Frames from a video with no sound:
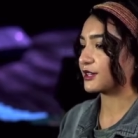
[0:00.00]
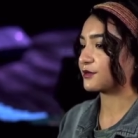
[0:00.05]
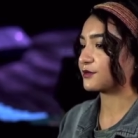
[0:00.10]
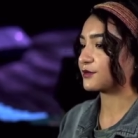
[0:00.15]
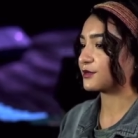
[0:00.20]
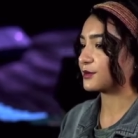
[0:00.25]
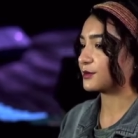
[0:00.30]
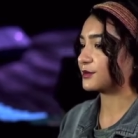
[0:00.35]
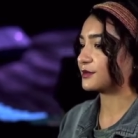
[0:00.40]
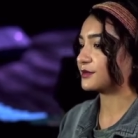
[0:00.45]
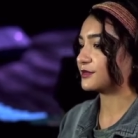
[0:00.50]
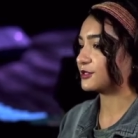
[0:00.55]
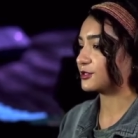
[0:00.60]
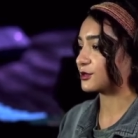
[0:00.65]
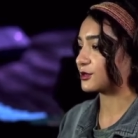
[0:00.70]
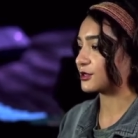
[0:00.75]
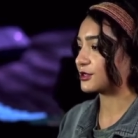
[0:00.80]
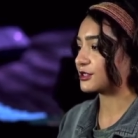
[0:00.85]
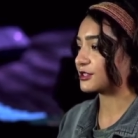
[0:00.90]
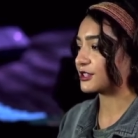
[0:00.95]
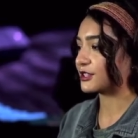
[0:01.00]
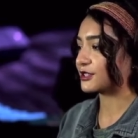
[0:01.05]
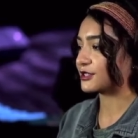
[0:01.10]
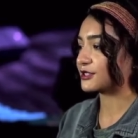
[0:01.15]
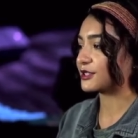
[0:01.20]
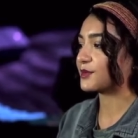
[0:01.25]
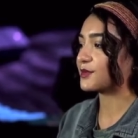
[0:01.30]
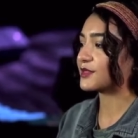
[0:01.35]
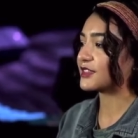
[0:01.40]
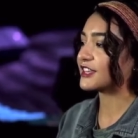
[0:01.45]
from Georgia or
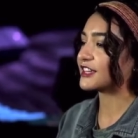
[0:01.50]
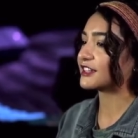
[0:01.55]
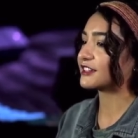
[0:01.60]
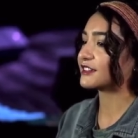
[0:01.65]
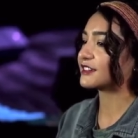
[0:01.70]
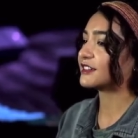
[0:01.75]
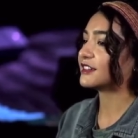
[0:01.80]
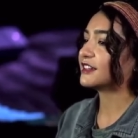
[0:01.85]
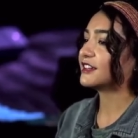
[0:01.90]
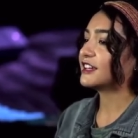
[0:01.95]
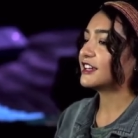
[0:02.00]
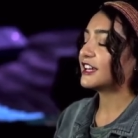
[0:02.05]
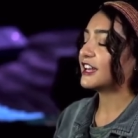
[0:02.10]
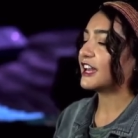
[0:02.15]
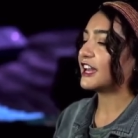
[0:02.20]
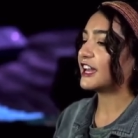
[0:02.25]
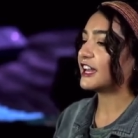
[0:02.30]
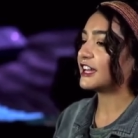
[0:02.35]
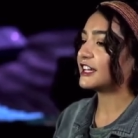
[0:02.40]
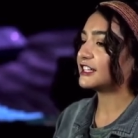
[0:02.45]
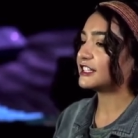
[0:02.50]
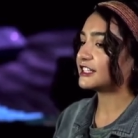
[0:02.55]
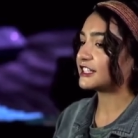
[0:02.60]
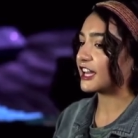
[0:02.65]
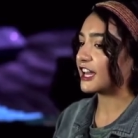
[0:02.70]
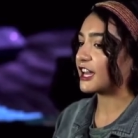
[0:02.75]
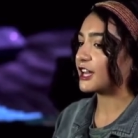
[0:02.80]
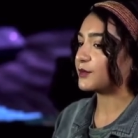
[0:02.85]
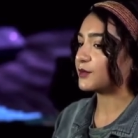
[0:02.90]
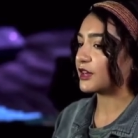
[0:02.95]
something. And he
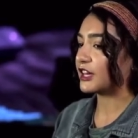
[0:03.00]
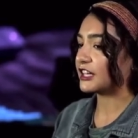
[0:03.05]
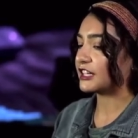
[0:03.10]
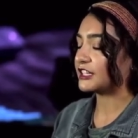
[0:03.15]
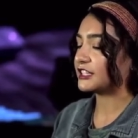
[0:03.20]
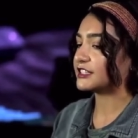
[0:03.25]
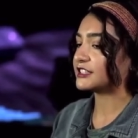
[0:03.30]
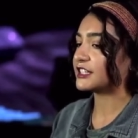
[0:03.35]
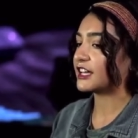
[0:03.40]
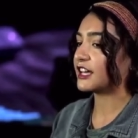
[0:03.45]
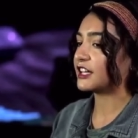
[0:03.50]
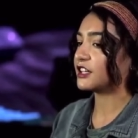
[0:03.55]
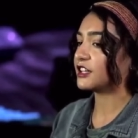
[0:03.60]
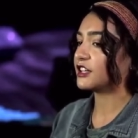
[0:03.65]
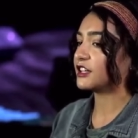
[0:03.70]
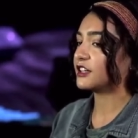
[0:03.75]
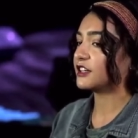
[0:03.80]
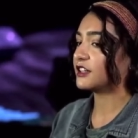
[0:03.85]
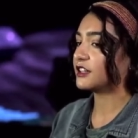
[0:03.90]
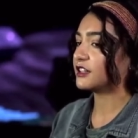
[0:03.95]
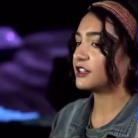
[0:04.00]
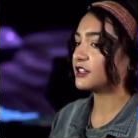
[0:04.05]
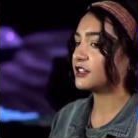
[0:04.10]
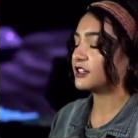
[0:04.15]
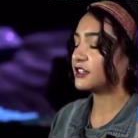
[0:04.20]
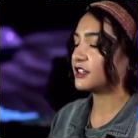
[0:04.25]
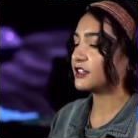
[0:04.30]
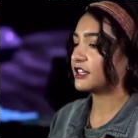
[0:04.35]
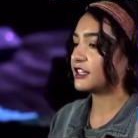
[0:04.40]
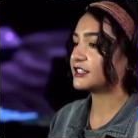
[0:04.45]
came and he said
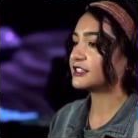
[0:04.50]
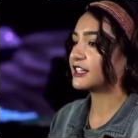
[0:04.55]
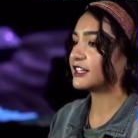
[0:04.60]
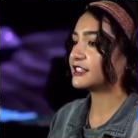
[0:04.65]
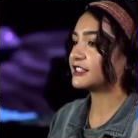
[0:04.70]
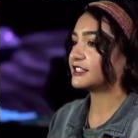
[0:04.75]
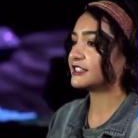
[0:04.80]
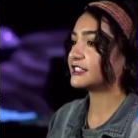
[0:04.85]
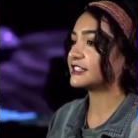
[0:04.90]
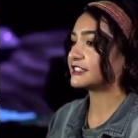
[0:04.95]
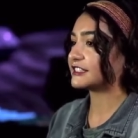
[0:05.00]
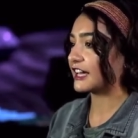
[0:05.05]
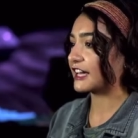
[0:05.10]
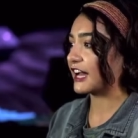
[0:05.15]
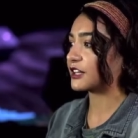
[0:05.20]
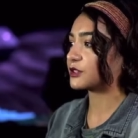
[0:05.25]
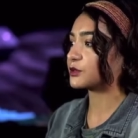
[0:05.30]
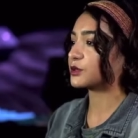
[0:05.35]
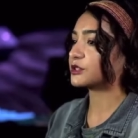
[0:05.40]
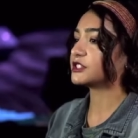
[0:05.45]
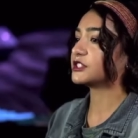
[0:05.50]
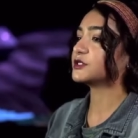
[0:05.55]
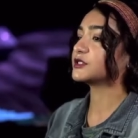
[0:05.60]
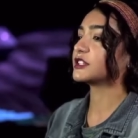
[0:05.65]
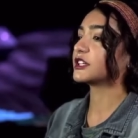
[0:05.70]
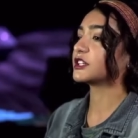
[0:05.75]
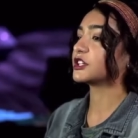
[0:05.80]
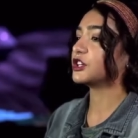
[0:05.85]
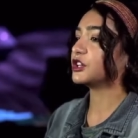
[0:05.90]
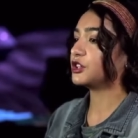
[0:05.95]
these exact words. He was like,
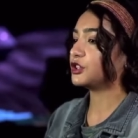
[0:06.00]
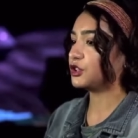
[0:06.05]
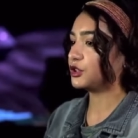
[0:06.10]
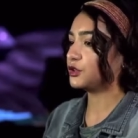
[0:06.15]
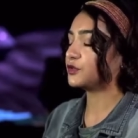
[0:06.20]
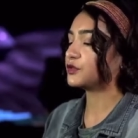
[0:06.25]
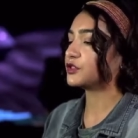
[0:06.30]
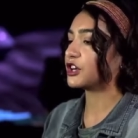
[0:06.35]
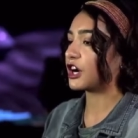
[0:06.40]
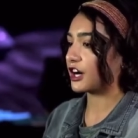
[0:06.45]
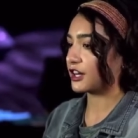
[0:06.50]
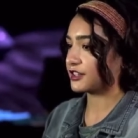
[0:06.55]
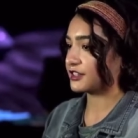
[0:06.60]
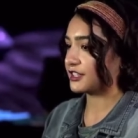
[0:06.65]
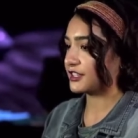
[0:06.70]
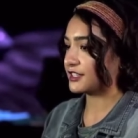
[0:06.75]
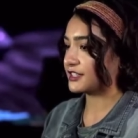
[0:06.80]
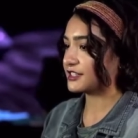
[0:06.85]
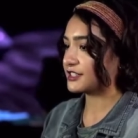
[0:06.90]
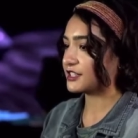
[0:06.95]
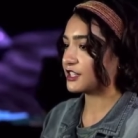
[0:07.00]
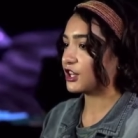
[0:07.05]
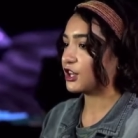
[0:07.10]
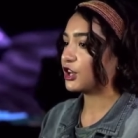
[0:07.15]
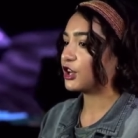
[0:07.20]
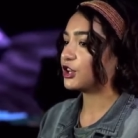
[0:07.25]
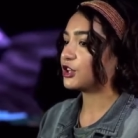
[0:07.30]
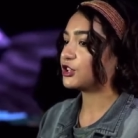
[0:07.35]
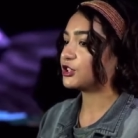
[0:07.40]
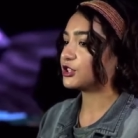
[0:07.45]
you've got this.
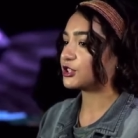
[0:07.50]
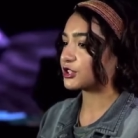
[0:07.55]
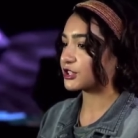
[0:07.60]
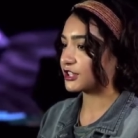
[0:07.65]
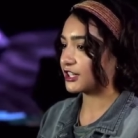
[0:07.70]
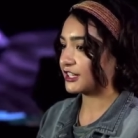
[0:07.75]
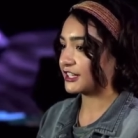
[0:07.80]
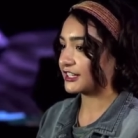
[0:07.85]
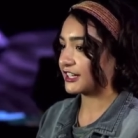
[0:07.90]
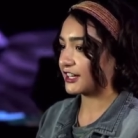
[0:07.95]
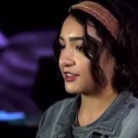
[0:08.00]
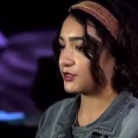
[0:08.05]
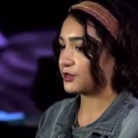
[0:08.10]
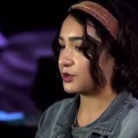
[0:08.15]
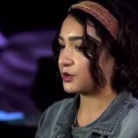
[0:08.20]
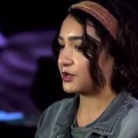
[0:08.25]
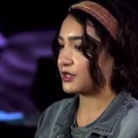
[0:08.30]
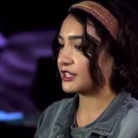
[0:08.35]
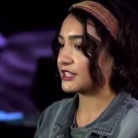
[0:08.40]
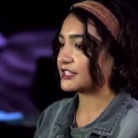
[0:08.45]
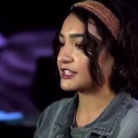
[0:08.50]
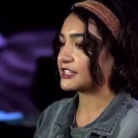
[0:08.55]
You're gonna get through this.